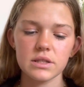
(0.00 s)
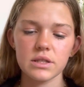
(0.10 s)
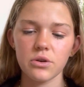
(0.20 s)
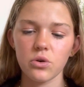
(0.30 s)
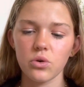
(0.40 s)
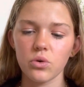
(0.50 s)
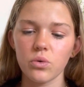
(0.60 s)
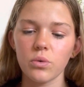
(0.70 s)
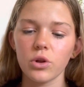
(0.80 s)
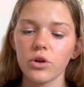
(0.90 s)

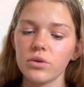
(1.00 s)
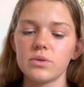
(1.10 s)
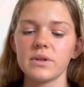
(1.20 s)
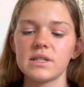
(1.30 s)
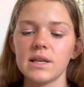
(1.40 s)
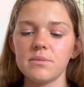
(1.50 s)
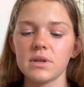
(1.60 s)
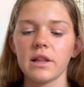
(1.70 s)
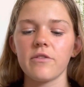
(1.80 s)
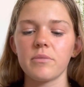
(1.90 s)
To learn to accept and
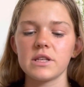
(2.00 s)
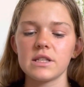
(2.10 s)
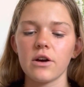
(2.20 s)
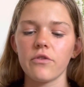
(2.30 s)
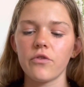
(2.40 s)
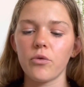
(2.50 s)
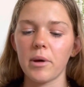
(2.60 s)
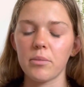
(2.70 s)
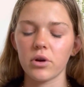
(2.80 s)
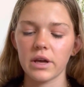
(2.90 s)
love myself for my
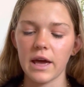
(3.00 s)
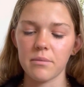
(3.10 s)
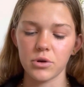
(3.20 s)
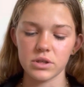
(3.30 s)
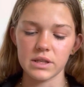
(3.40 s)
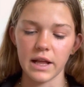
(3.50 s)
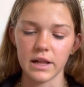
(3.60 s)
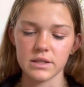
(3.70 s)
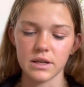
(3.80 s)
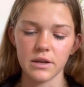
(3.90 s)
body and
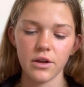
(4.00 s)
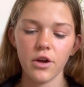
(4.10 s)
personality.